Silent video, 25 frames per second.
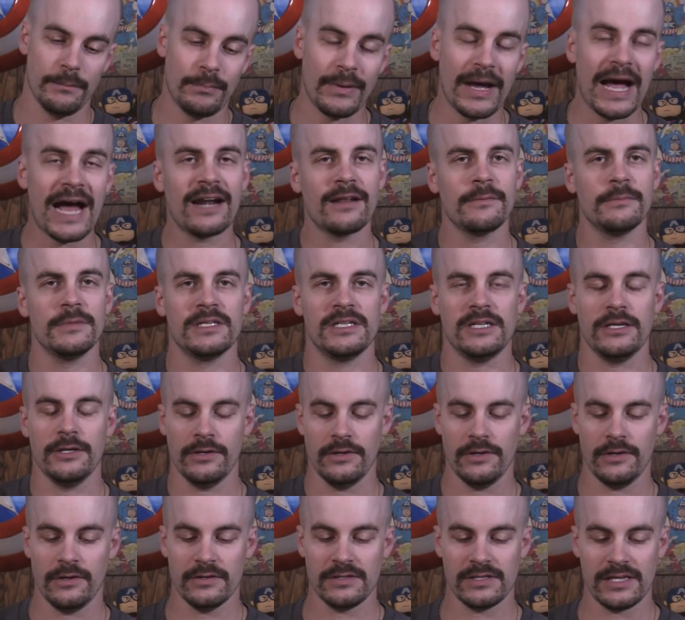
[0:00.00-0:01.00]
bottom
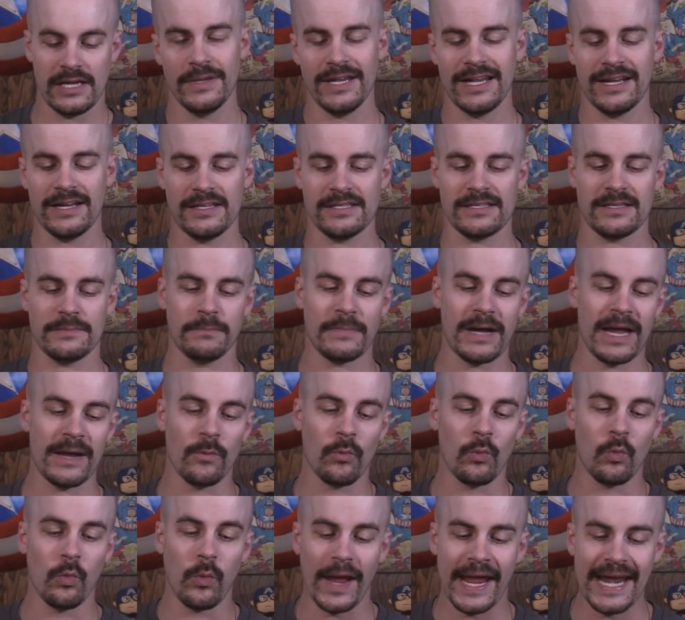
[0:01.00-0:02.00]
materials because my
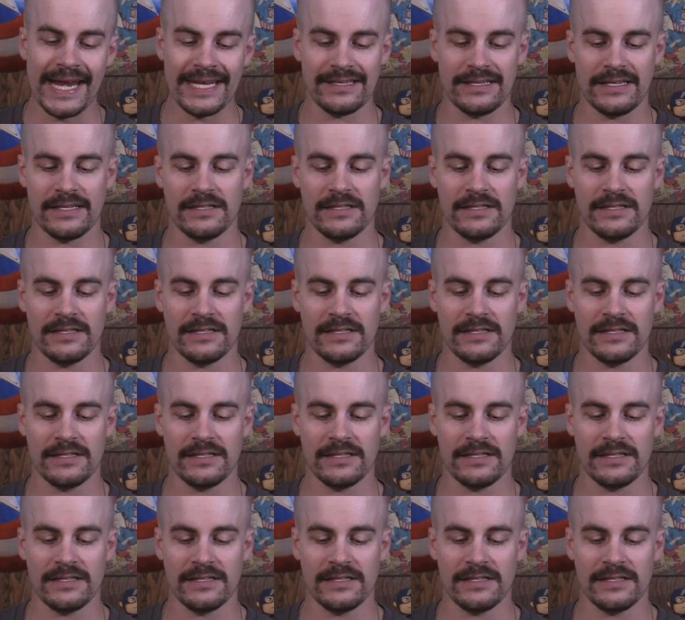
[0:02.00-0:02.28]
weight